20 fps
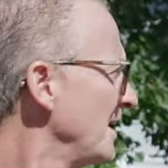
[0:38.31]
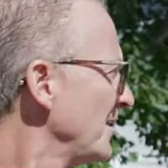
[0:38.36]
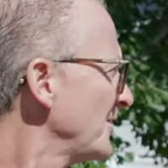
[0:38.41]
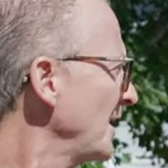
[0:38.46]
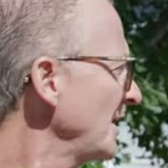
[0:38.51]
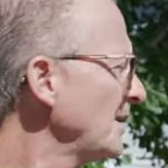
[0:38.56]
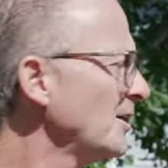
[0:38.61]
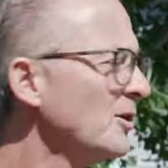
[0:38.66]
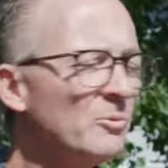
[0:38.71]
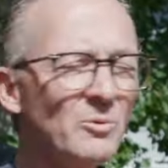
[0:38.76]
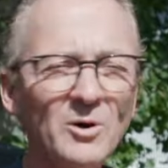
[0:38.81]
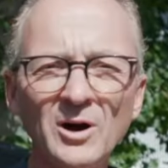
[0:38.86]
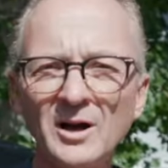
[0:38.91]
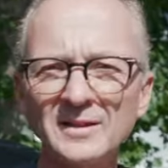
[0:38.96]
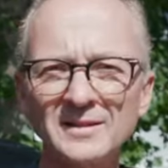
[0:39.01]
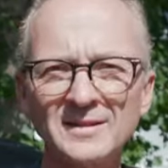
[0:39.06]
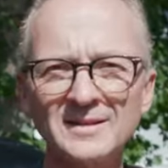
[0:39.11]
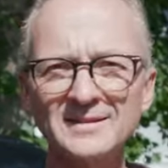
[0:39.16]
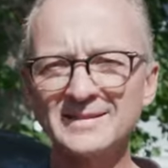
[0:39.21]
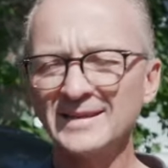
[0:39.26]
They don't
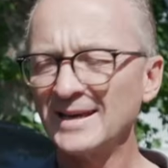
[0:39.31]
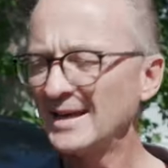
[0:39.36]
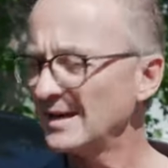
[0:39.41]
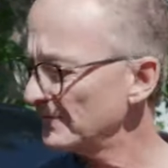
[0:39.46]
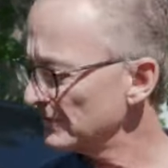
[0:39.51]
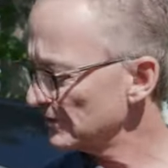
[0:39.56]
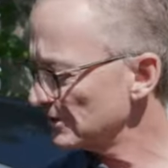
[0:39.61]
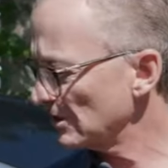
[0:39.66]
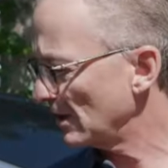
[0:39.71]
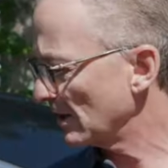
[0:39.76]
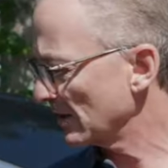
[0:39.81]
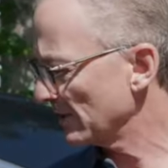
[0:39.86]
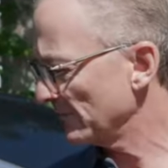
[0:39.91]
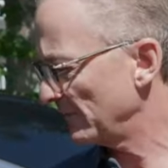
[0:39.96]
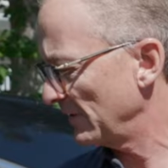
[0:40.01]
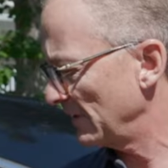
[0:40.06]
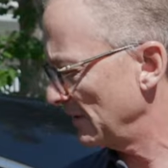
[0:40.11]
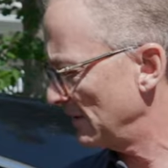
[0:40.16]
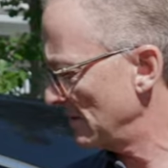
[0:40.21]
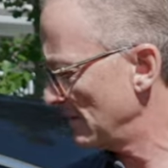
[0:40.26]
want the same
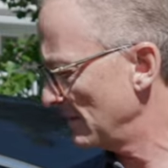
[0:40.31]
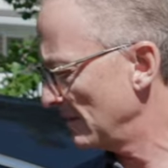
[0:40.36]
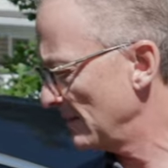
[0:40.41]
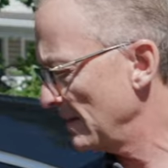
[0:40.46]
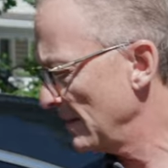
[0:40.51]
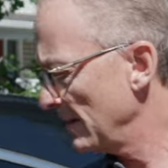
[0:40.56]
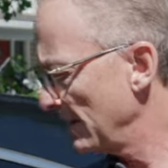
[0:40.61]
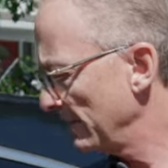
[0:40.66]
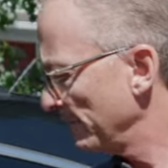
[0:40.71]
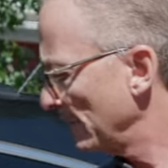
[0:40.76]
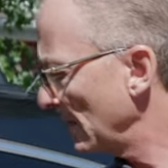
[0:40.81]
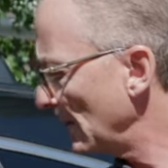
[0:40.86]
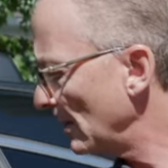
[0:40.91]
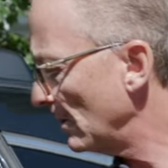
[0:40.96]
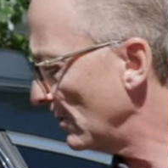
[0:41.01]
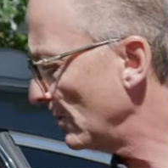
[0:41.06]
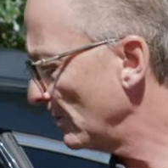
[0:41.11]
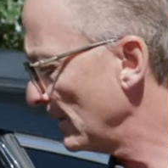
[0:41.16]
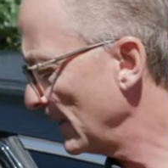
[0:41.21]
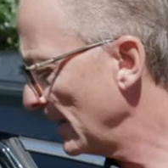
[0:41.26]
photography that, you
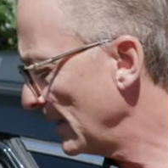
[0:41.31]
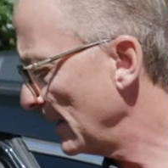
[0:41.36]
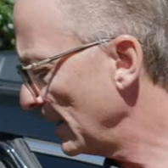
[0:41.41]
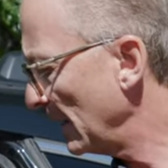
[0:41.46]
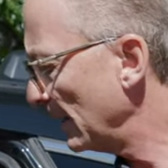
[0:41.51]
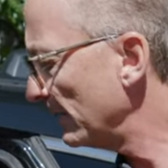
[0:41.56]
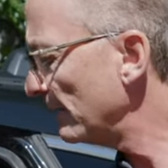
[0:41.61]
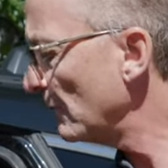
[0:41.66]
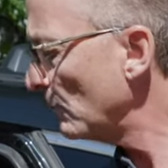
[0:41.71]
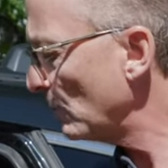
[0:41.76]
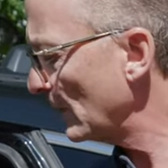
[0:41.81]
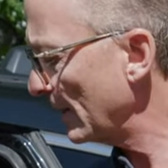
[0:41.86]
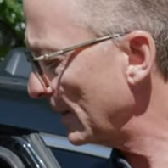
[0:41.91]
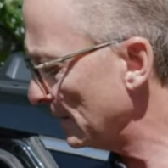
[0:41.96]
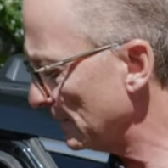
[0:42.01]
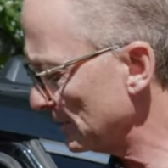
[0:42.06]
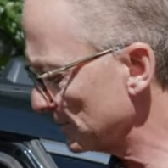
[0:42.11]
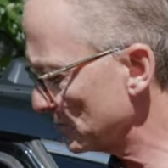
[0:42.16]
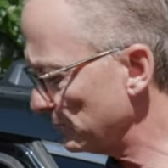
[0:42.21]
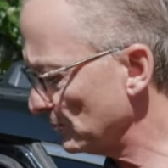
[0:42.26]
know, everyone
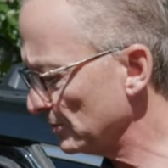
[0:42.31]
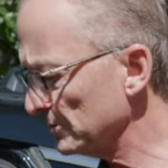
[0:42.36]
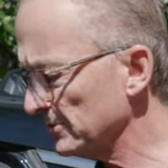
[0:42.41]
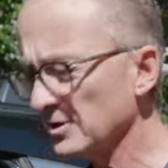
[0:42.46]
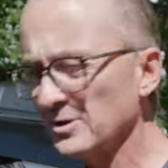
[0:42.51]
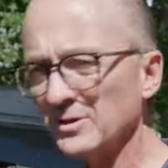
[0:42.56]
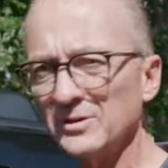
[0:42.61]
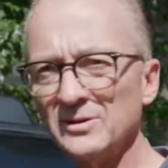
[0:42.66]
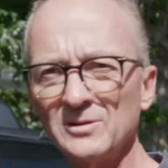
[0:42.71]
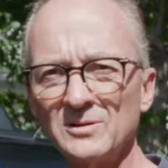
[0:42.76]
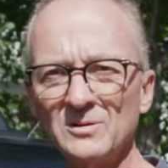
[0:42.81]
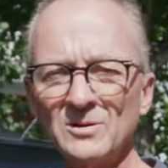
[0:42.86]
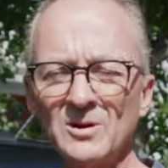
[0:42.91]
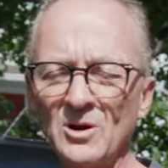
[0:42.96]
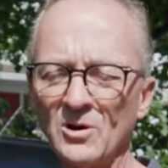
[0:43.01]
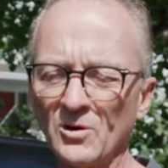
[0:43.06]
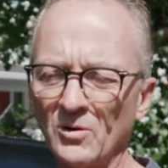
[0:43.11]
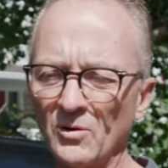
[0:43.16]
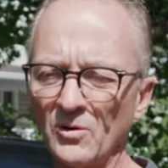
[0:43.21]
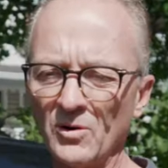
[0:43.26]
else will do,
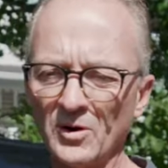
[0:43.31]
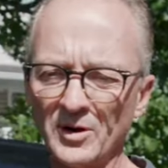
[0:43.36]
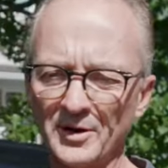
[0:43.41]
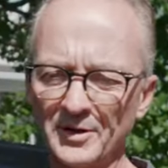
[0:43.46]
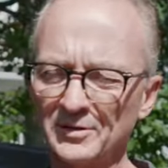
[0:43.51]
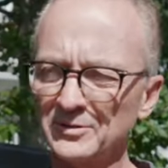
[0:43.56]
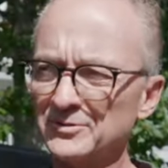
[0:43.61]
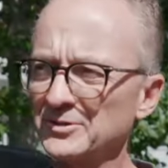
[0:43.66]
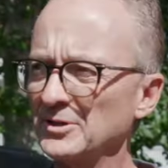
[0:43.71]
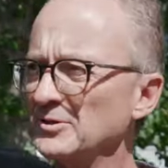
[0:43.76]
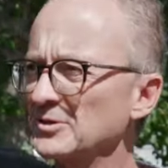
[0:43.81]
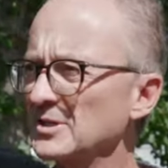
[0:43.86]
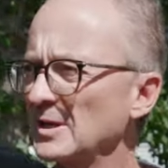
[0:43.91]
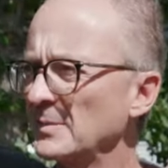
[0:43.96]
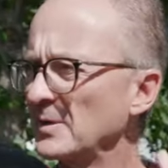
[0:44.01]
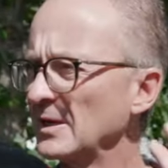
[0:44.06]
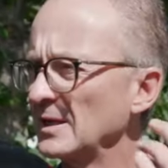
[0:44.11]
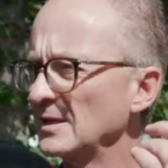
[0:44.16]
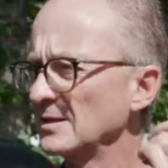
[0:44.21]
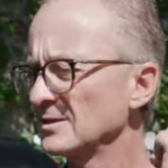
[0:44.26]
or you'll do
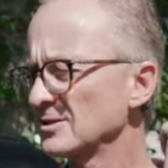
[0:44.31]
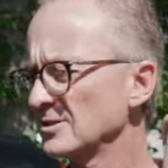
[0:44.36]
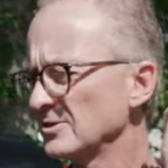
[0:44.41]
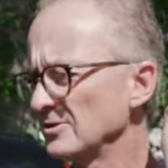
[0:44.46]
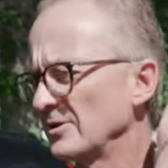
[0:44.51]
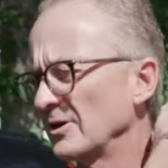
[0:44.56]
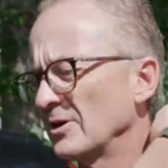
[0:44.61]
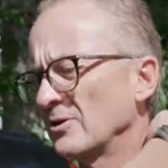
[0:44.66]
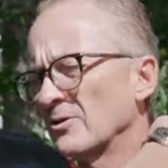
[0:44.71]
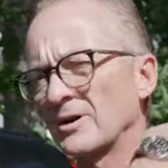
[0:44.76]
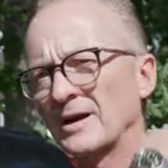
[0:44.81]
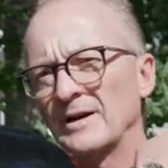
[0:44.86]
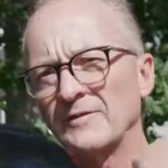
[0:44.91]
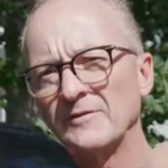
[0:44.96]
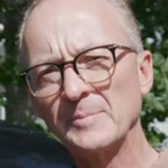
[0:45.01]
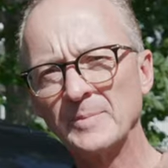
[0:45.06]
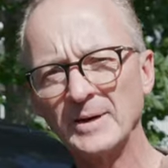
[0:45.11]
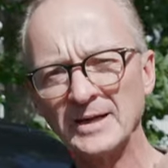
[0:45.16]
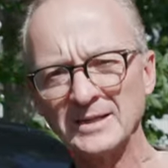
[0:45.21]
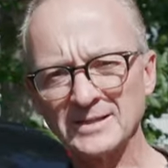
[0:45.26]
something in the studio, or
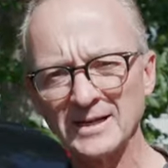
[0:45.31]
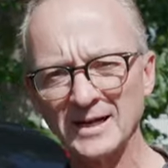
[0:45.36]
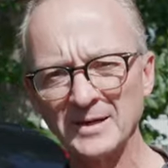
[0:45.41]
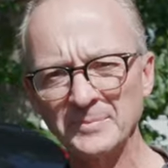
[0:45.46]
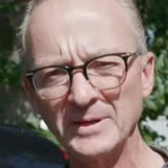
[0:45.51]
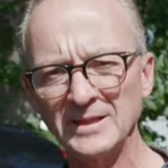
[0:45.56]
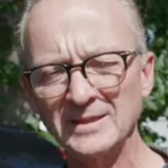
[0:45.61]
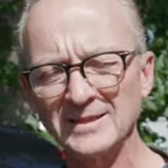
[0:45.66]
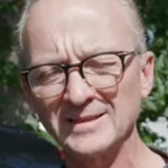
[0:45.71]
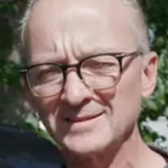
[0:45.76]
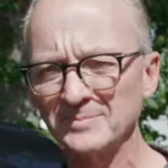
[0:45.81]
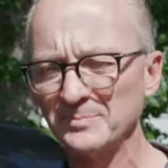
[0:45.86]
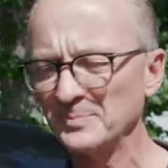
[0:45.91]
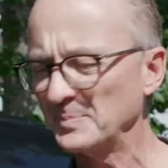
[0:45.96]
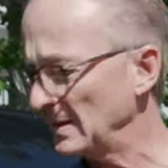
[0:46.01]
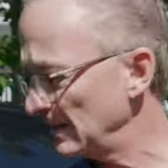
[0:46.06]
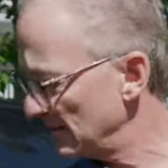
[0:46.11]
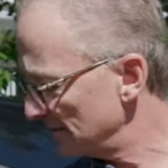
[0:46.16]
everybody's gotta be, this, be